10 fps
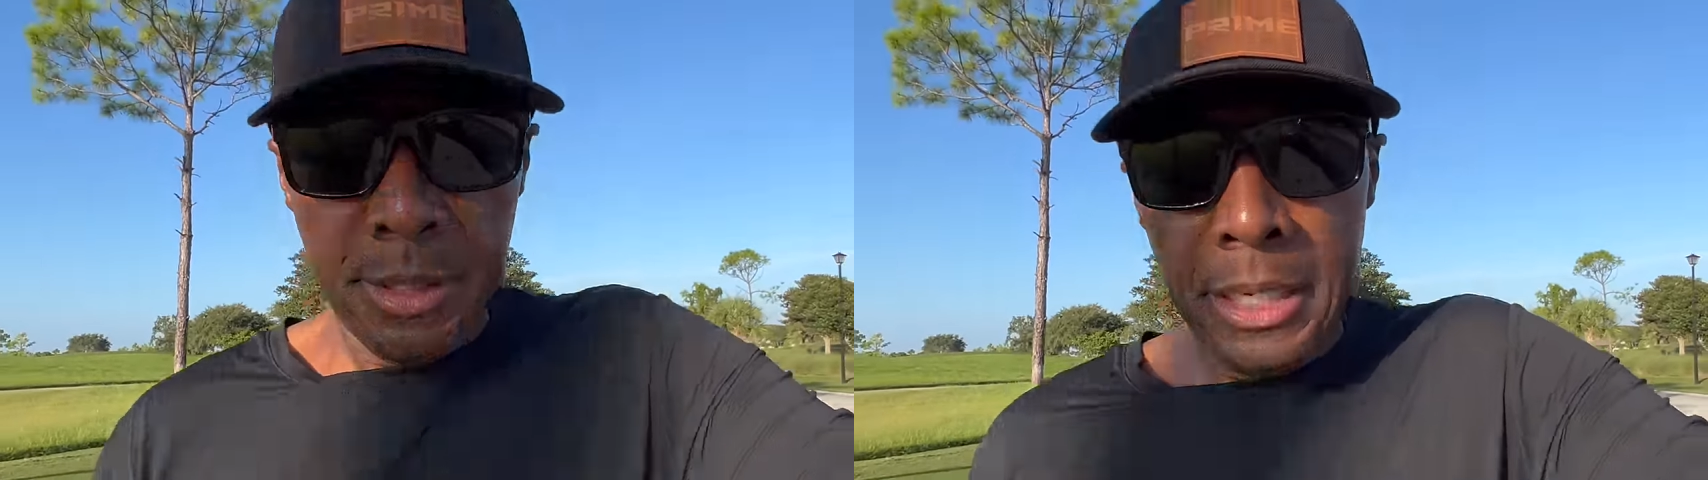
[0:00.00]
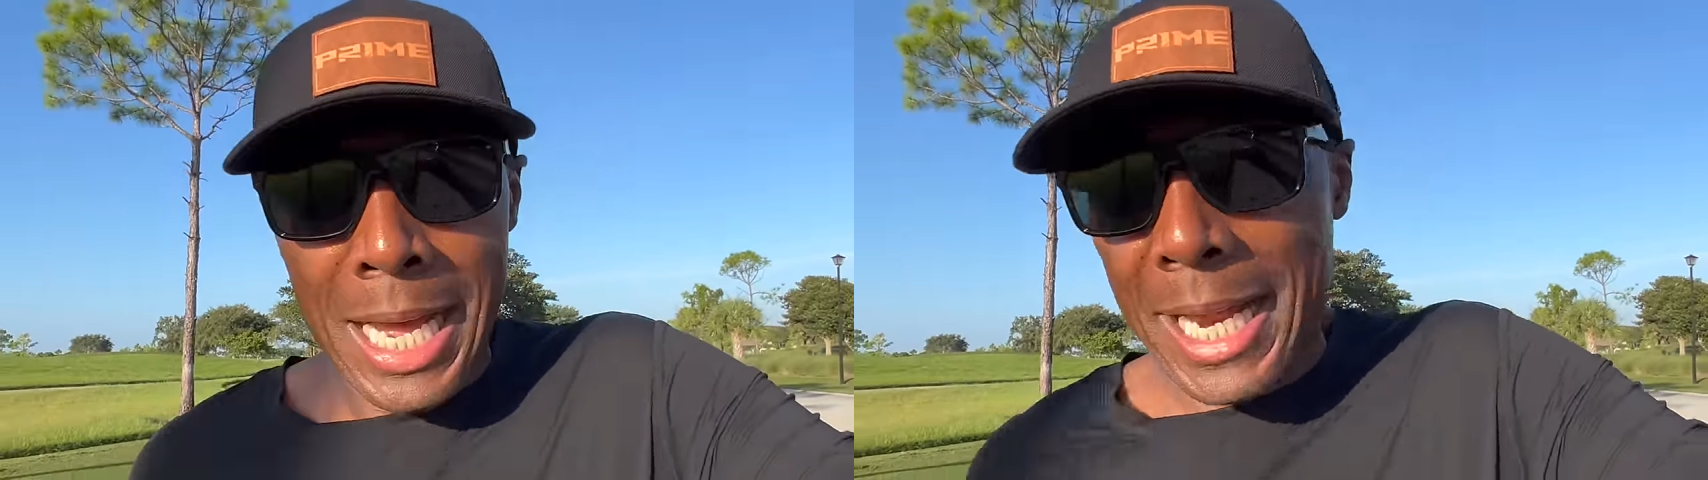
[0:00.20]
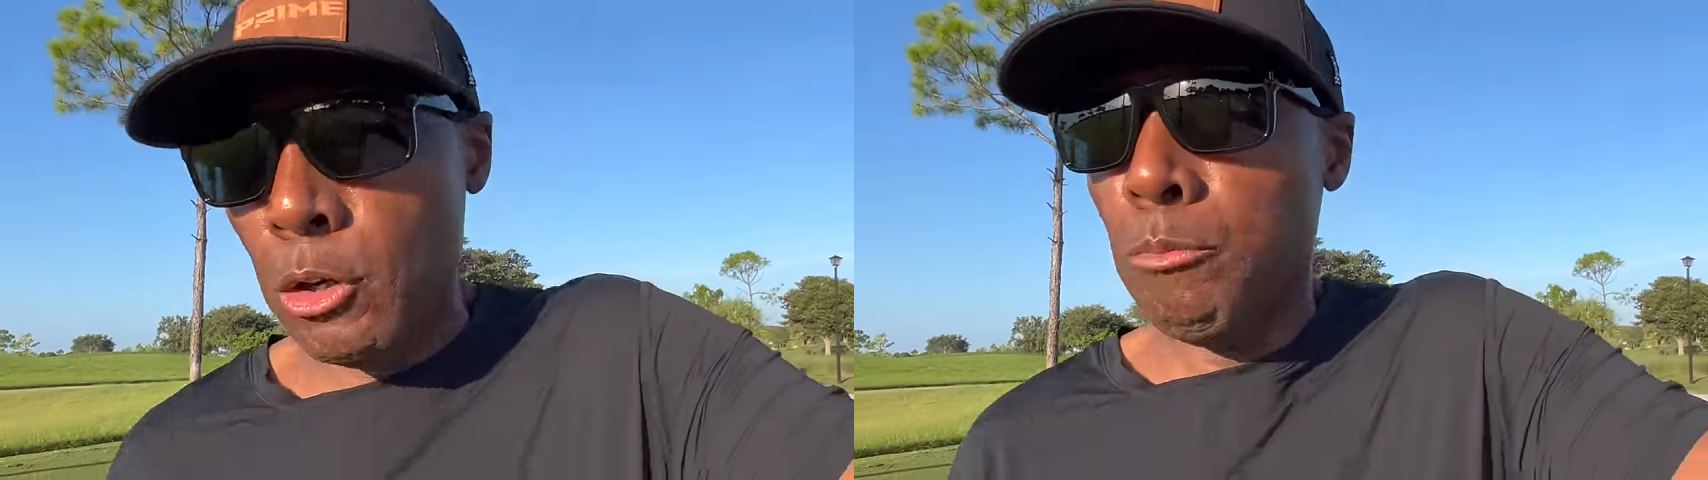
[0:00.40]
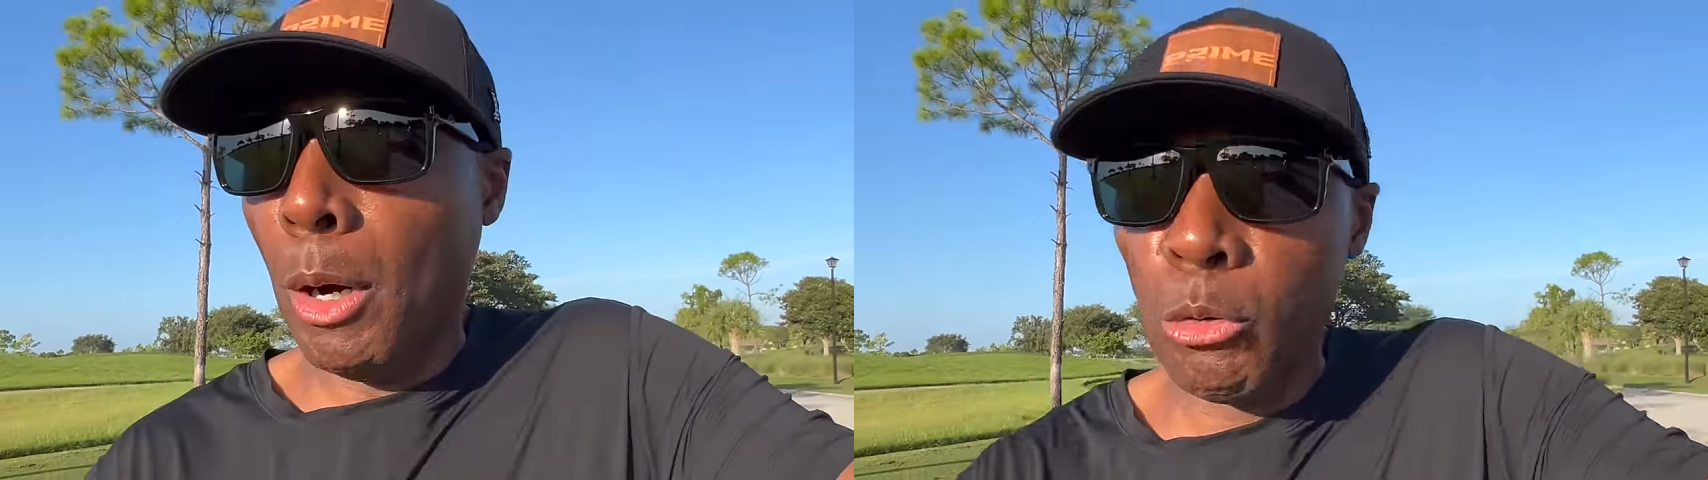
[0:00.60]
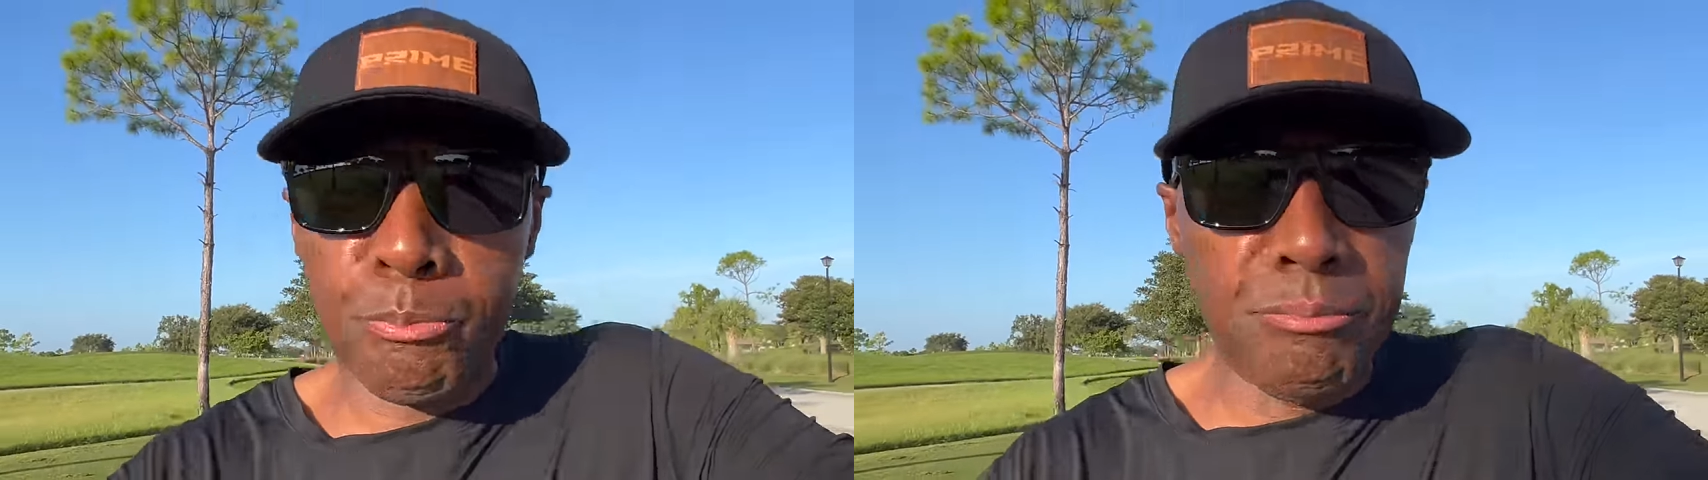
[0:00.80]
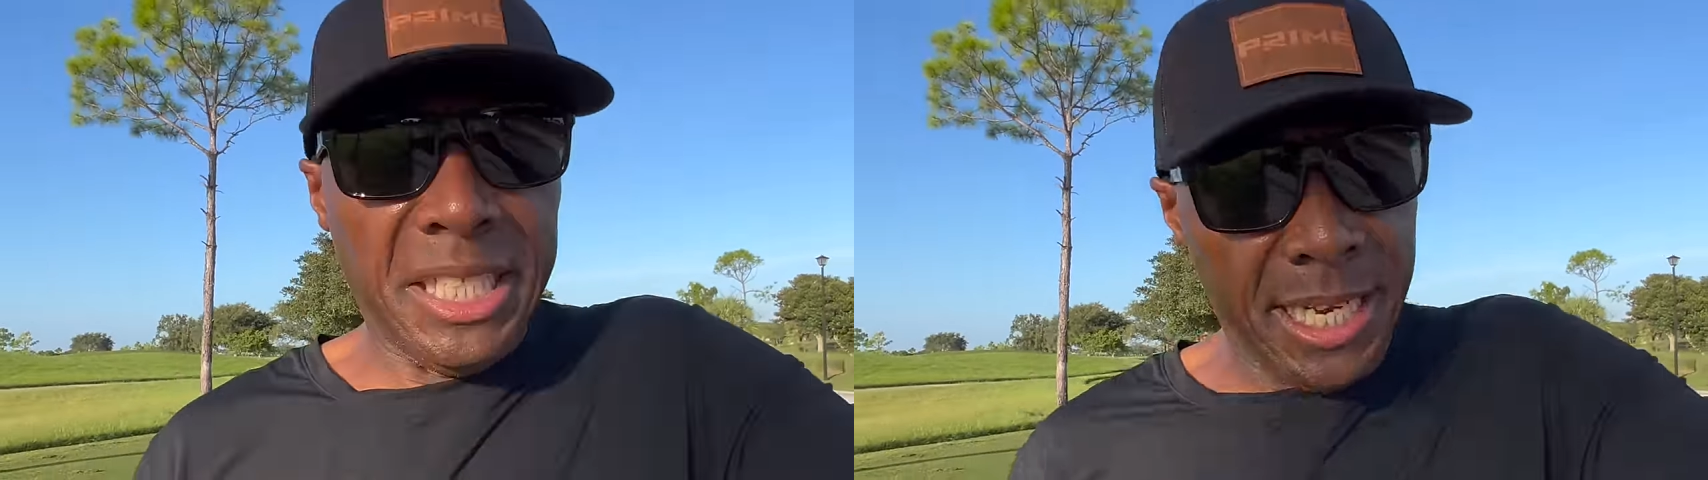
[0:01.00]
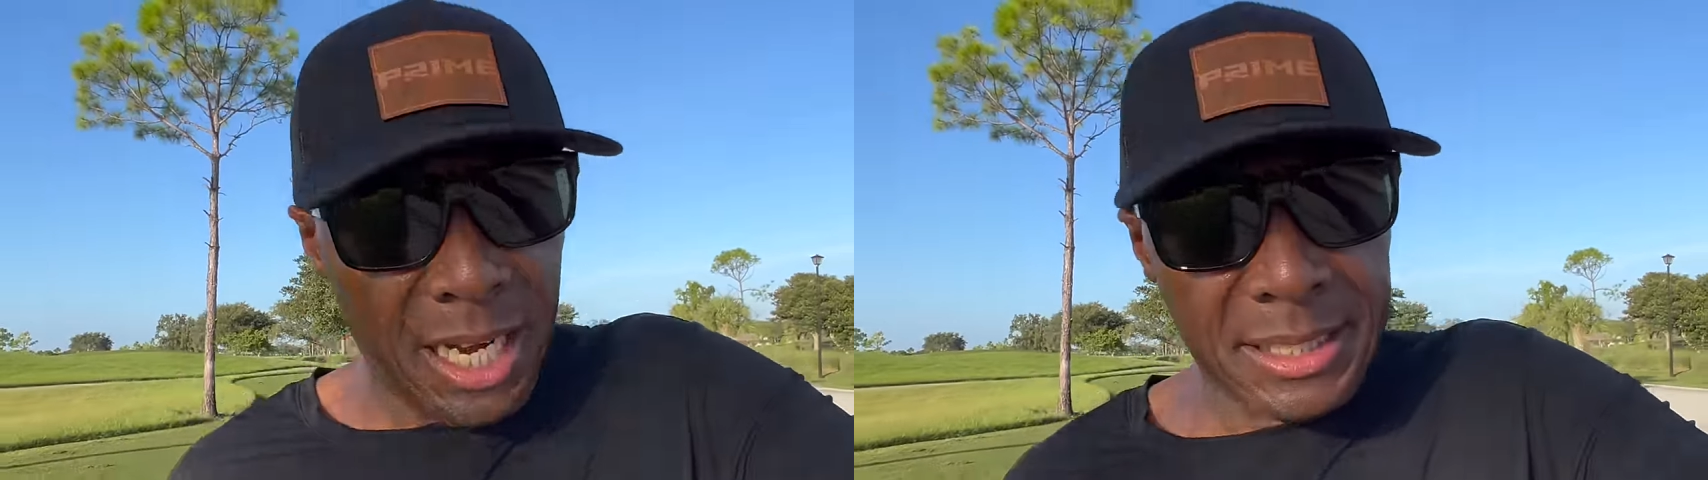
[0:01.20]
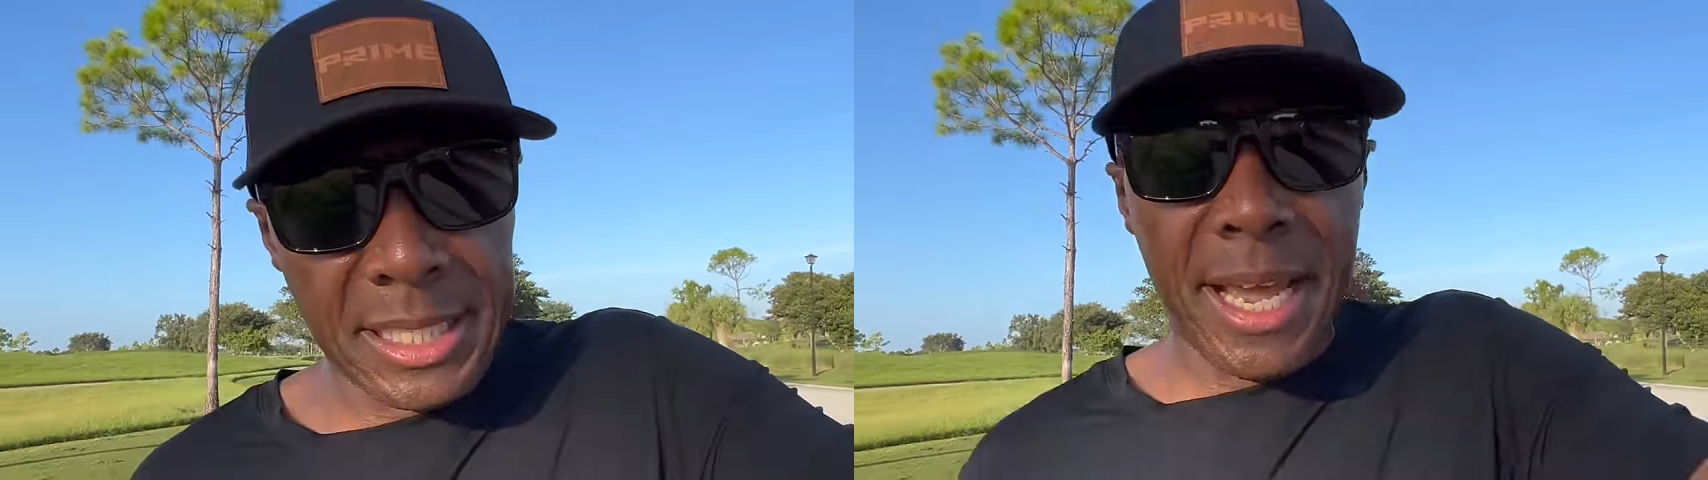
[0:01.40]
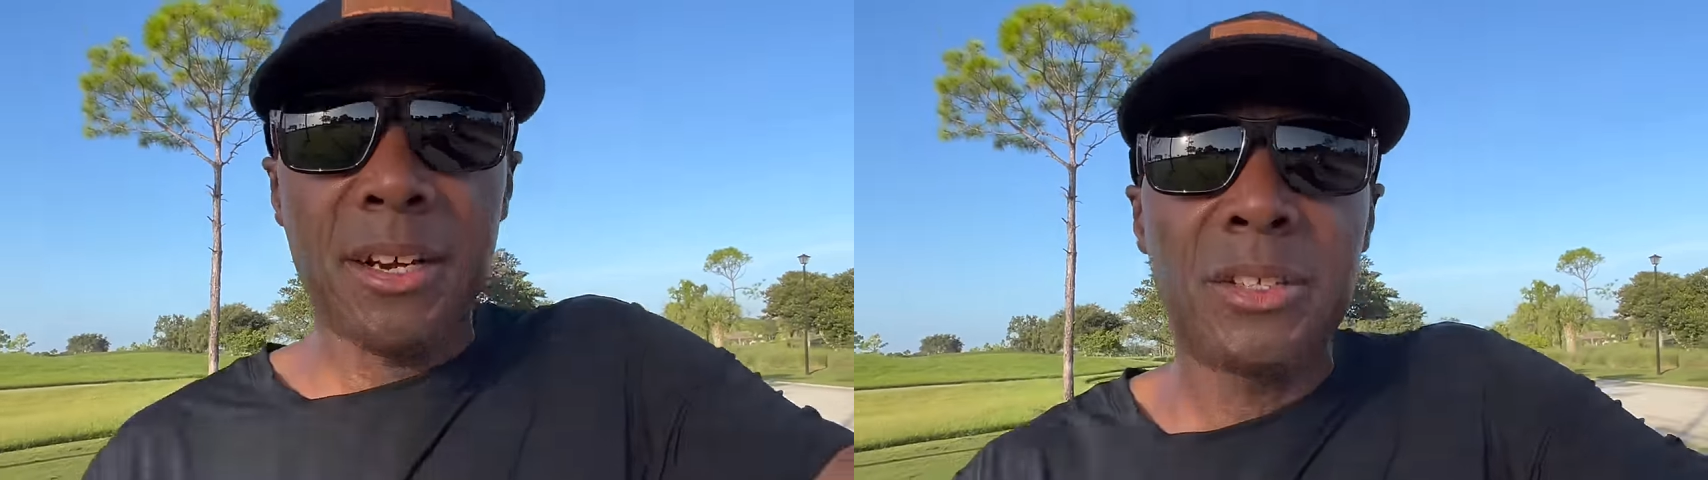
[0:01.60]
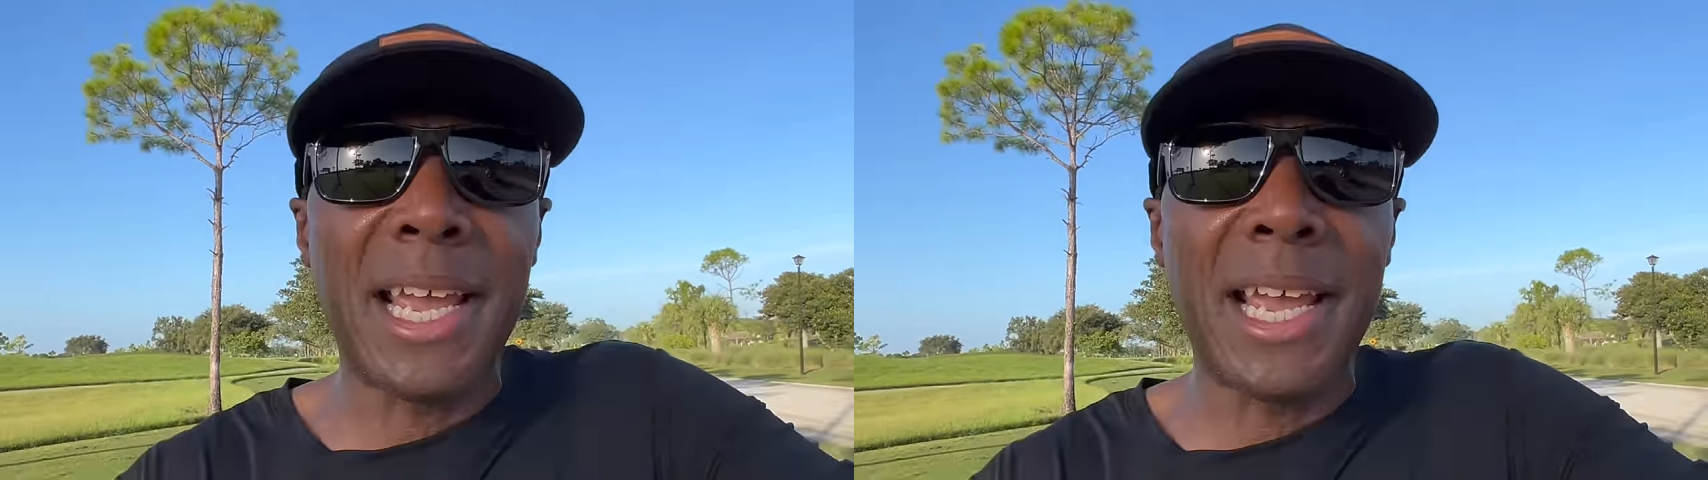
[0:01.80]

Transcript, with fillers: I knew both Deion Sanders